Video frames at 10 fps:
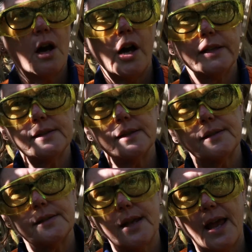
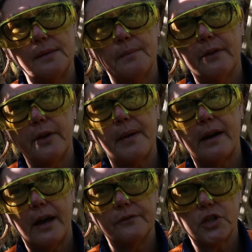ISIS and
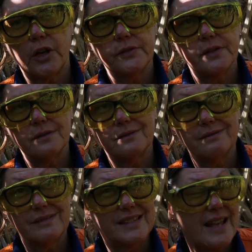Maryborough have chosen
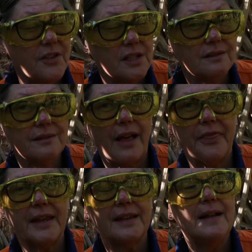7, I
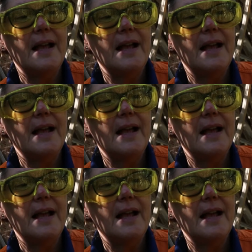think.